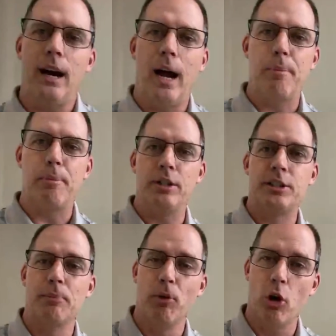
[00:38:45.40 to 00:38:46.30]

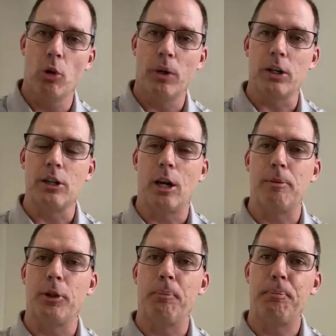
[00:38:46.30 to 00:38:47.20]
hybrids, tomorrow we're going to talk
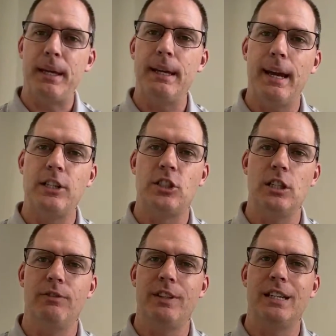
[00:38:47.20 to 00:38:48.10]
about the
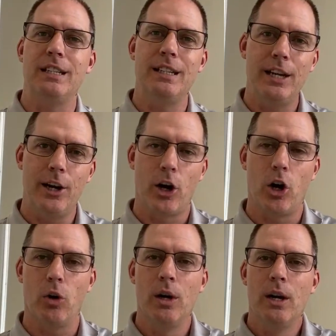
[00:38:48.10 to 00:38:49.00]
PHEV
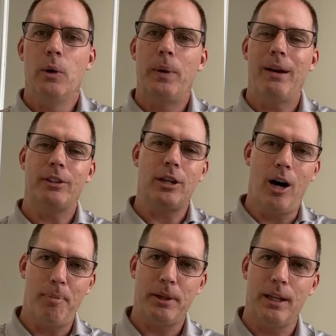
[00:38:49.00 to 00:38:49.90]
Niro, We have a
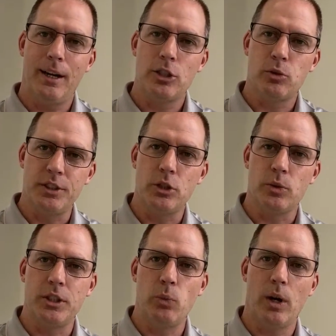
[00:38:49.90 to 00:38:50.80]
top-of-the-line
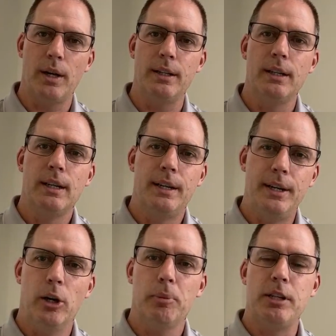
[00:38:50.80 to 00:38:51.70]
2021
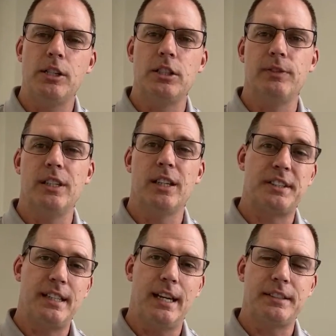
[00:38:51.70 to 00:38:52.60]
Niro PHEV.
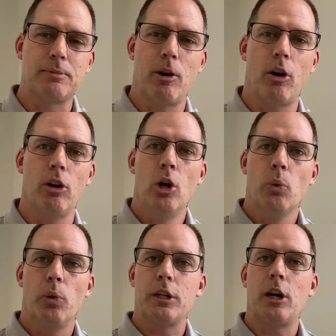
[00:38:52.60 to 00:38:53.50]
That's the SX model.
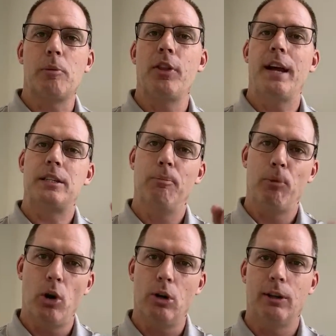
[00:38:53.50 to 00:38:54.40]
We're going to talk about that
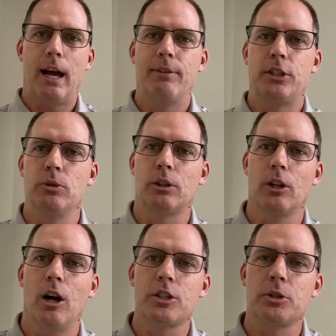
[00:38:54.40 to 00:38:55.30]
tomorrow live at 2
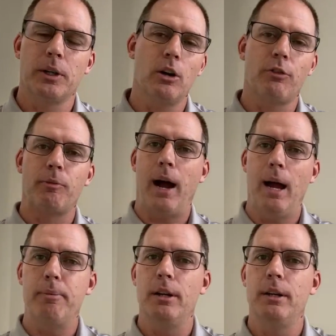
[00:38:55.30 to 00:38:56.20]
o'clock. So we're going to go from
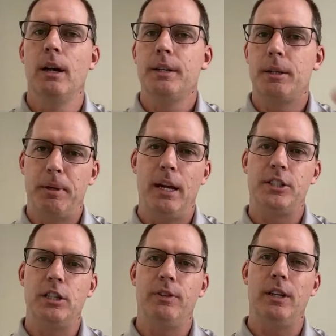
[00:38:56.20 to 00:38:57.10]
hybrid to
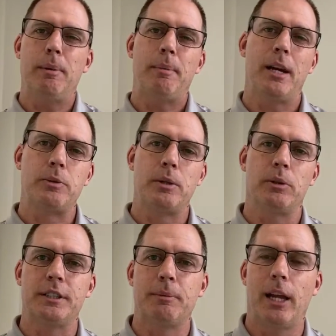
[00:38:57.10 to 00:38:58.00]
PHEV. Maybe next week
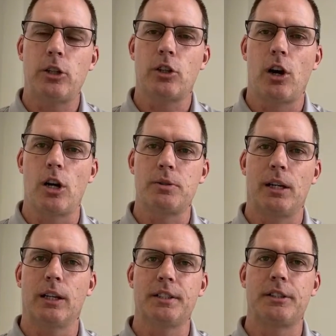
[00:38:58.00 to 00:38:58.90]
we'll hit some electric cars. We've
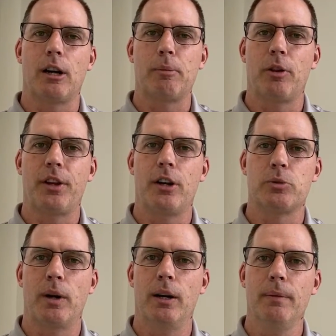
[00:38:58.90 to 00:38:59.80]
got lots to talk about there
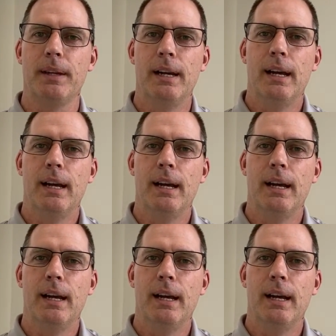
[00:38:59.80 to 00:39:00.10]
as well.